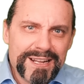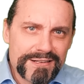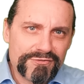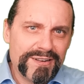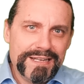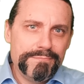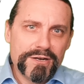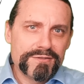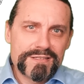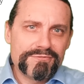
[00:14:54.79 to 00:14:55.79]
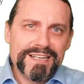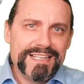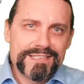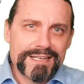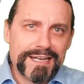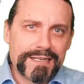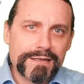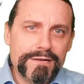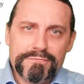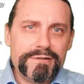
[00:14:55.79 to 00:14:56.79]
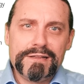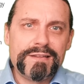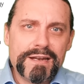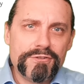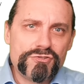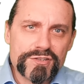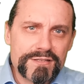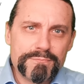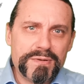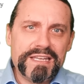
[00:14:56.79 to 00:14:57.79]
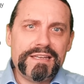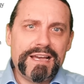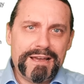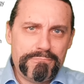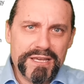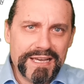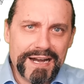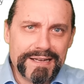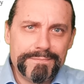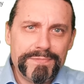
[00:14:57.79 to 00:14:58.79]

3 months release cycle will then just be a PI.